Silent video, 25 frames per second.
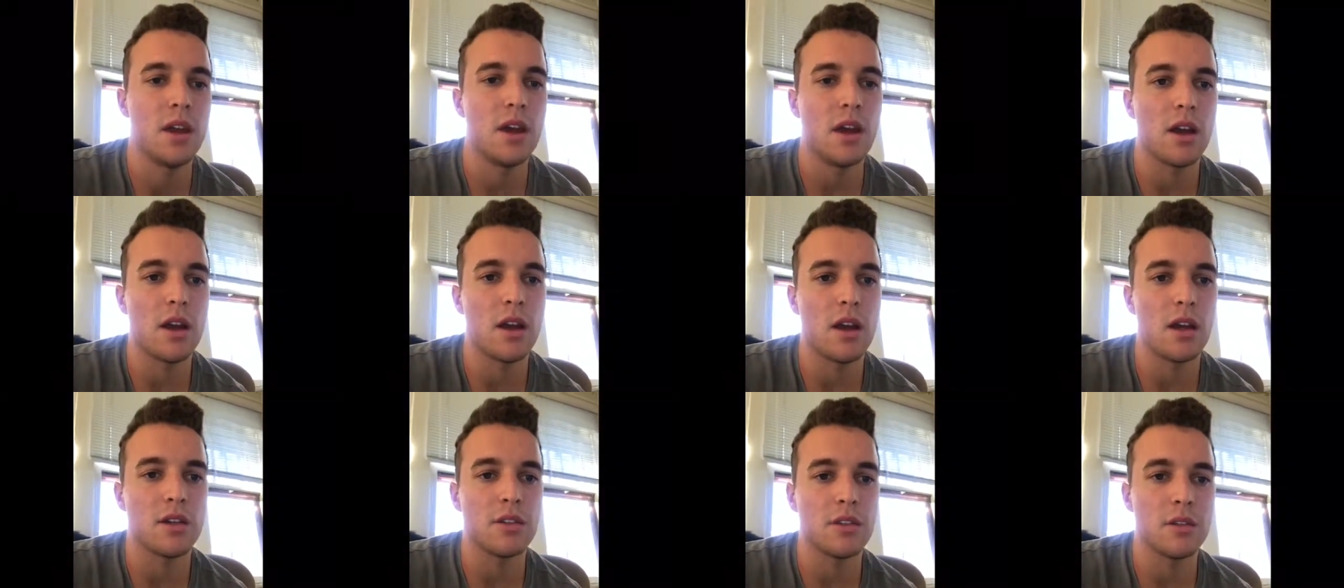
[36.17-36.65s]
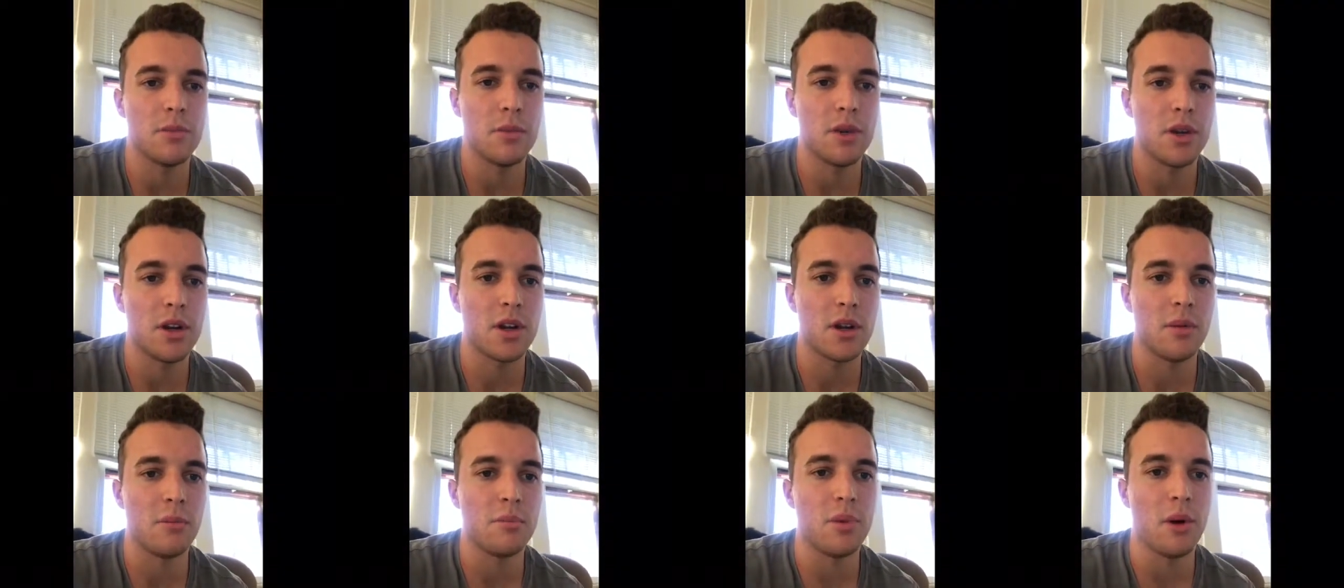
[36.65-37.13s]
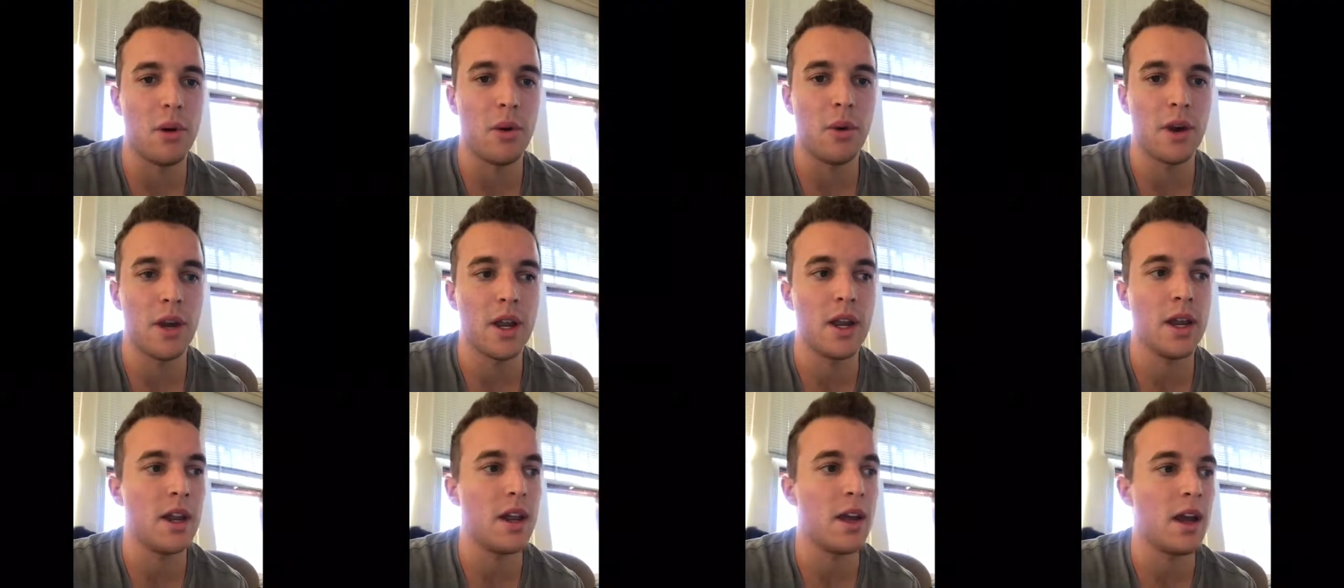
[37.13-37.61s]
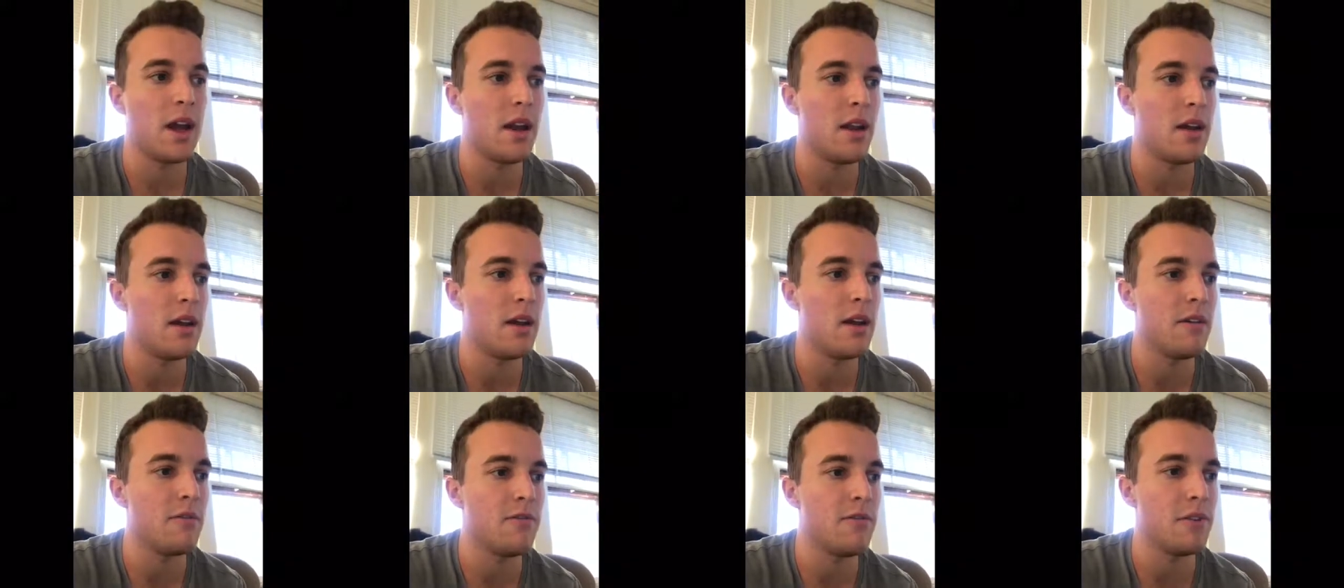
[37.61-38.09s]
A customer can point at
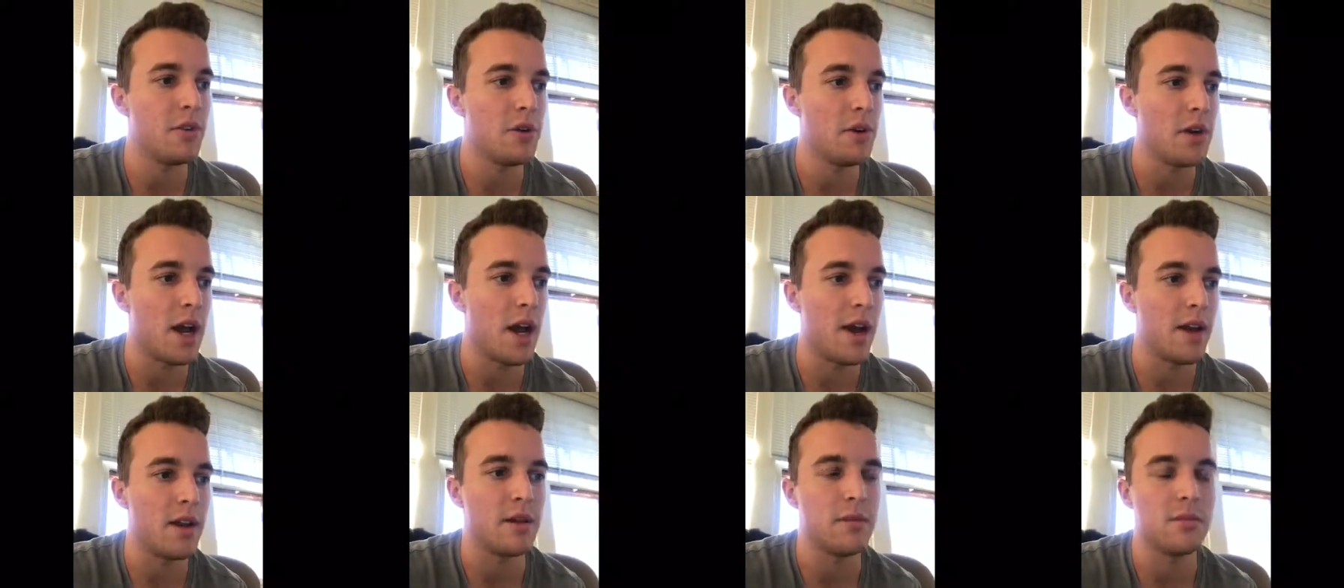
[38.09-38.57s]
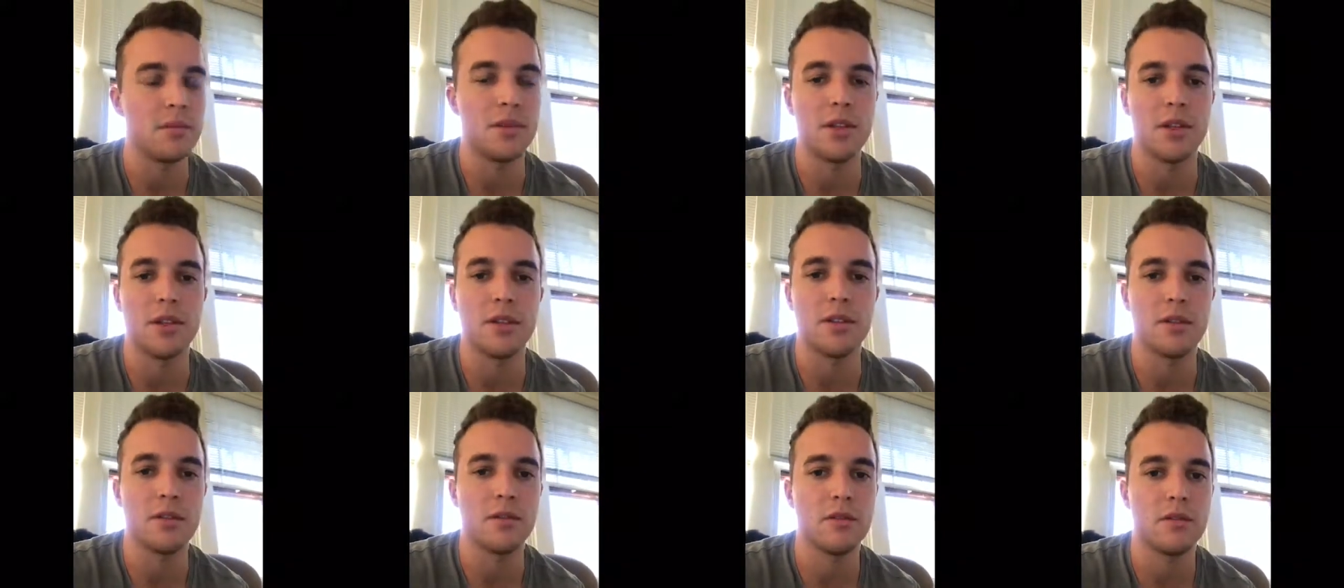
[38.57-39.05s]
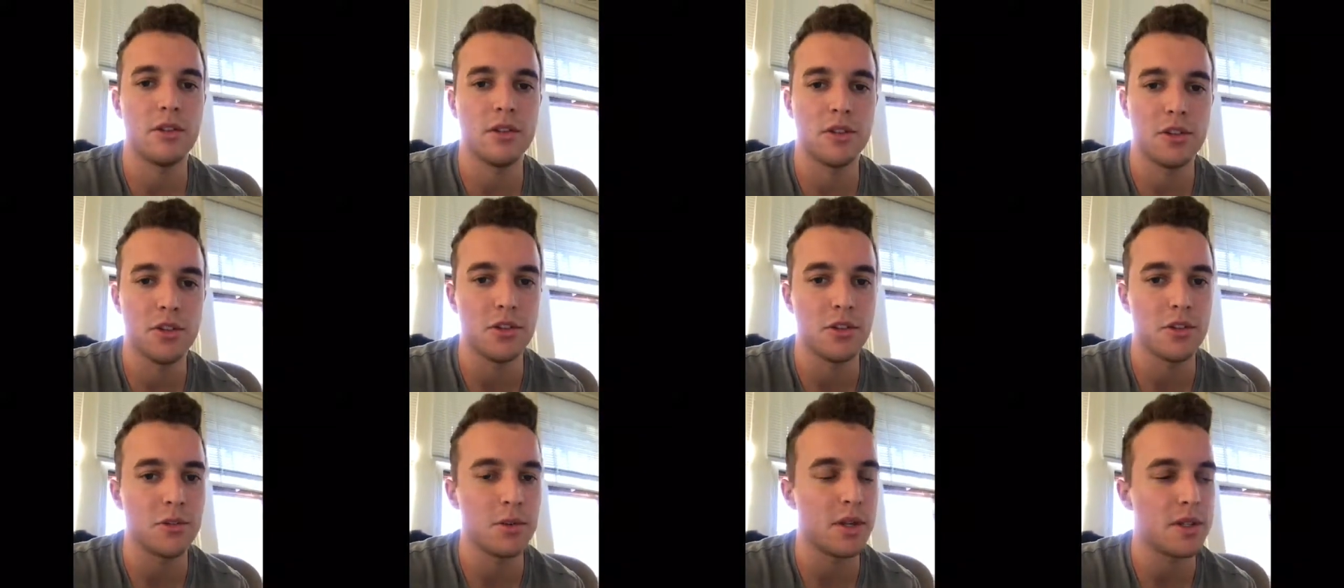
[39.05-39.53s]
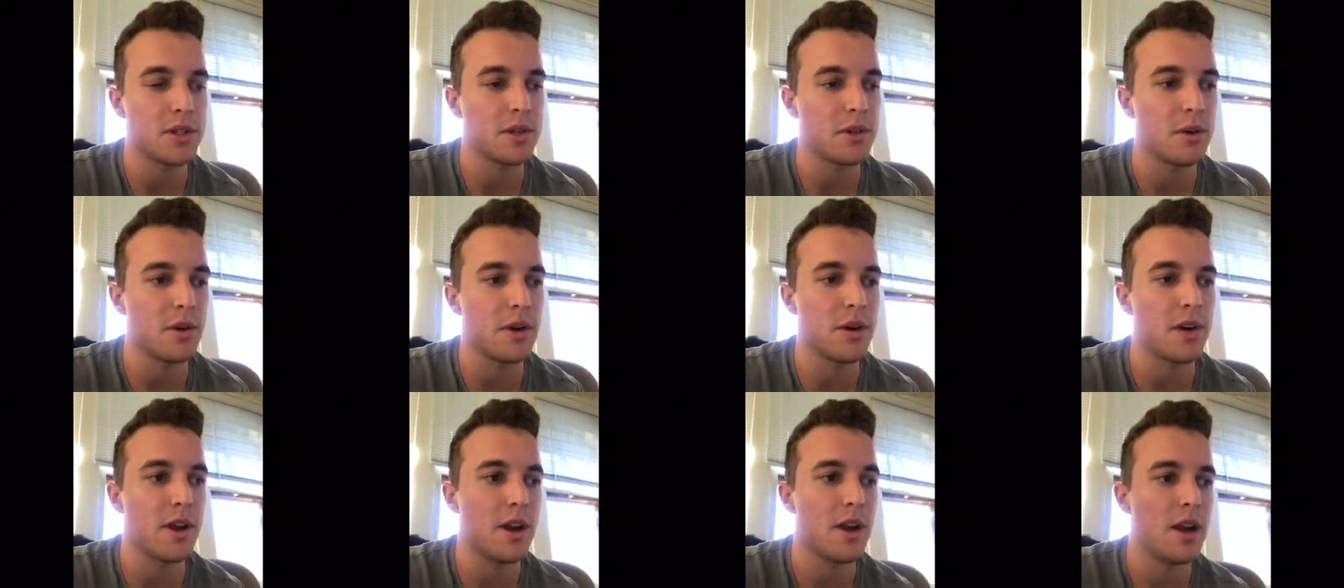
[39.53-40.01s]
a food item to choose what to
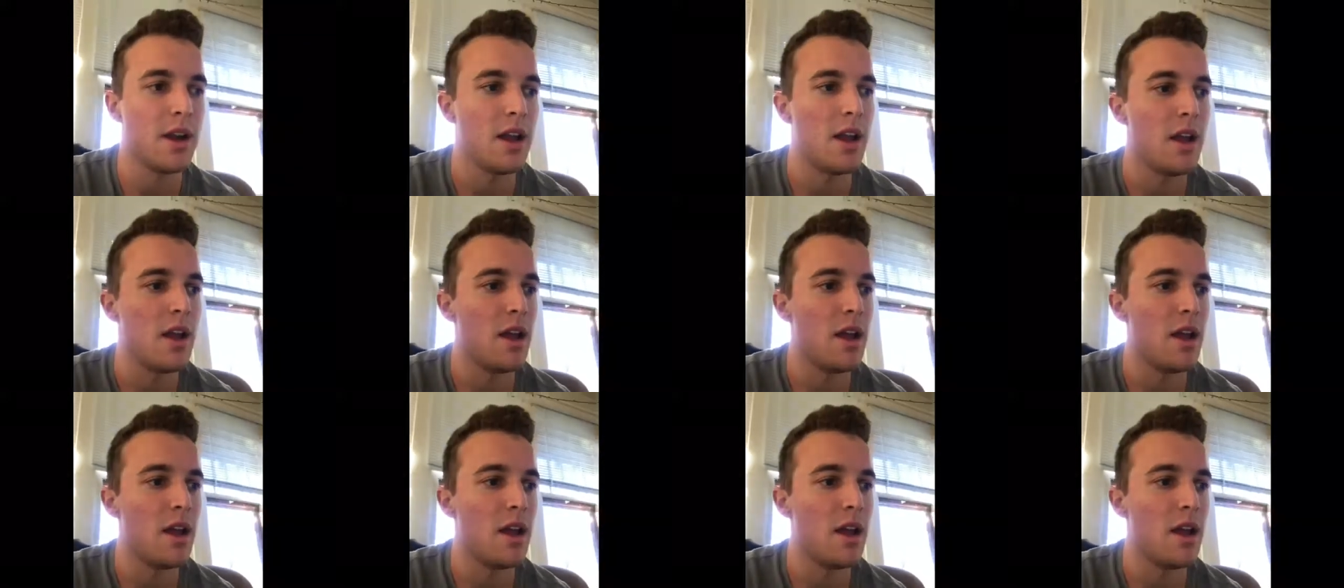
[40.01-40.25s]
order.